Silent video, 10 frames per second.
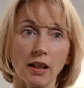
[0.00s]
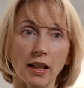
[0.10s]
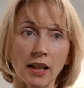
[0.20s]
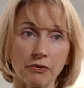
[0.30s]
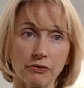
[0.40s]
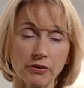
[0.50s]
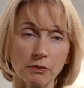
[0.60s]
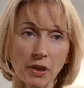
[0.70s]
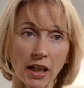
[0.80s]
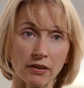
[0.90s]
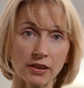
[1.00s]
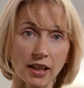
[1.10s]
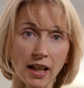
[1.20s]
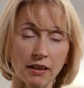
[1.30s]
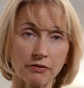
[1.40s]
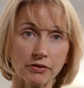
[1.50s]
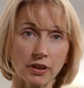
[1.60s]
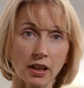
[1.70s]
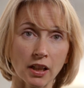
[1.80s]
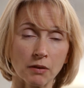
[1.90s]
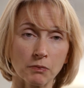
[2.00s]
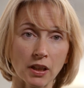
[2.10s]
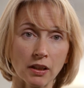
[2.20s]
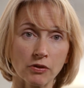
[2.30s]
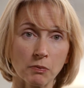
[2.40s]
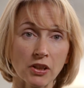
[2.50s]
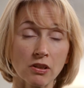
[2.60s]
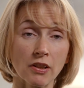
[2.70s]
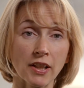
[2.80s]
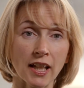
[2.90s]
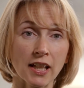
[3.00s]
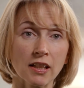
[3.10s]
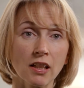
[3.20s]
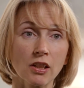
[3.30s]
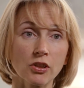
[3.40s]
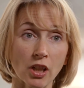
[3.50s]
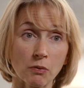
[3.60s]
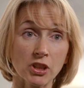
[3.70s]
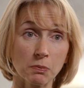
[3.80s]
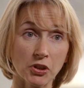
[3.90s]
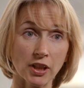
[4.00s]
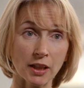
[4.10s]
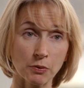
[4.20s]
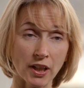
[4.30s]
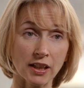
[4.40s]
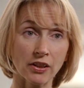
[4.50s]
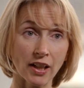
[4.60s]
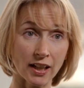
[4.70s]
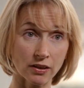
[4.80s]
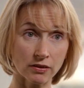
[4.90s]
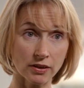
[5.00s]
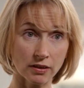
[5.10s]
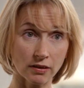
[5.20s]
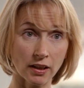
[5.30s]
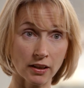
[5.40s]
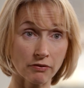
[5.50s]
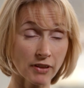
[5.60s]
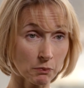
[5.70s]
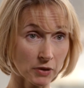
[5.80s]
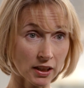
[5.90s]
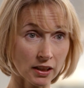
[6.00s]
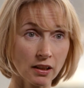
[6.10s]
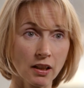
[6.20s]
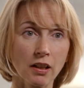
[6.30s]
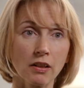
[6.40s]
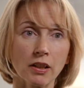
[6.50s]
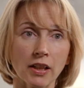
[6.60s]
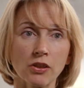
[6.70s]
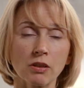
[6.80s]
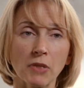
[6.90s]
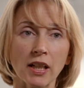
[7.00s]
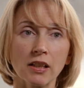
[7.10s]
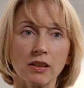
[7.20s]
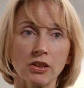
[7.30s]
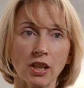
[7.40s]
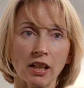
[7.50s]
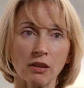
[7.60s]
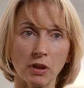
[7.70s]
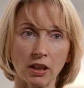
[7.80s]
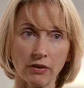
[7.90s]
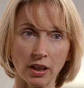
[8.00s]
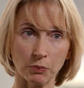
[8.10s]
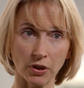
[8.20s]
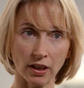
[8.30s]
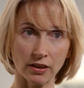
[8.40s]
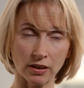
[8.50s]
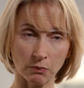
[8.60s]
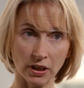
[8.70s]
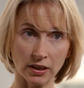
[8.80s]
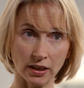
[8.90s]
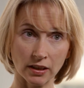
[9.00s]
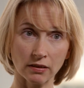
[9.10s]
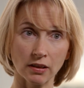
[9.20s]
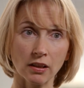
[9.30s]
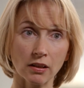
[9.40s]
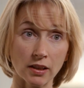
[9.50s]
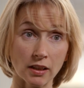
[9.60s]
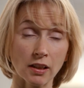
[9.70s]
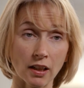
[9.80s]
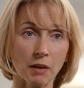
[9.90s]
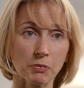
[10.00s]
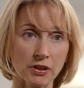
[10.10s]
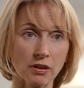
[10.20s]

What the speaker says: If parents have information that they don't want to be shared with any other adults in the family, then they should make the chair aware of that prior to the meeting, because that happens